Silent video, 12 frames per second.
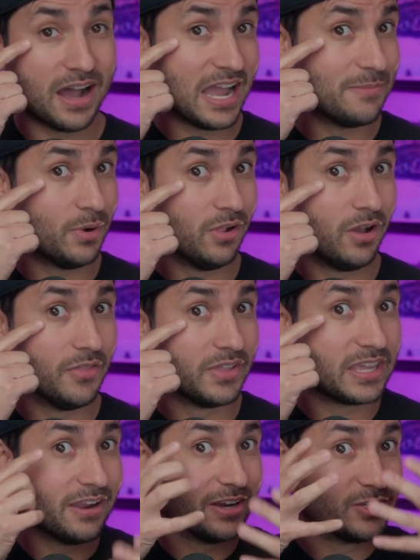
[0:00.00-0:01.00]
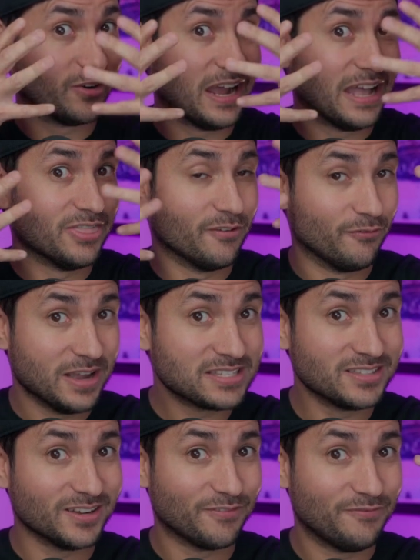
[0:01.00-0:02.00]
eyeball on the character and the rest of
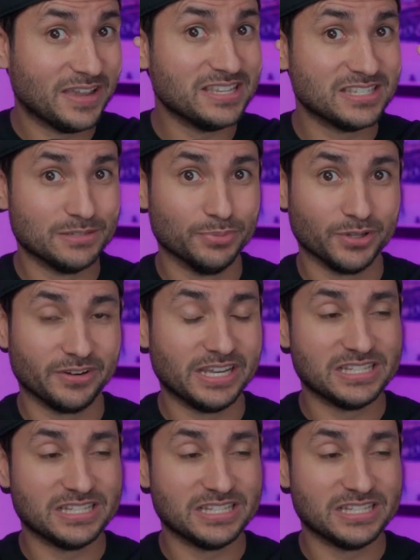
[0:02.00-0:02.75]
their face is blurry.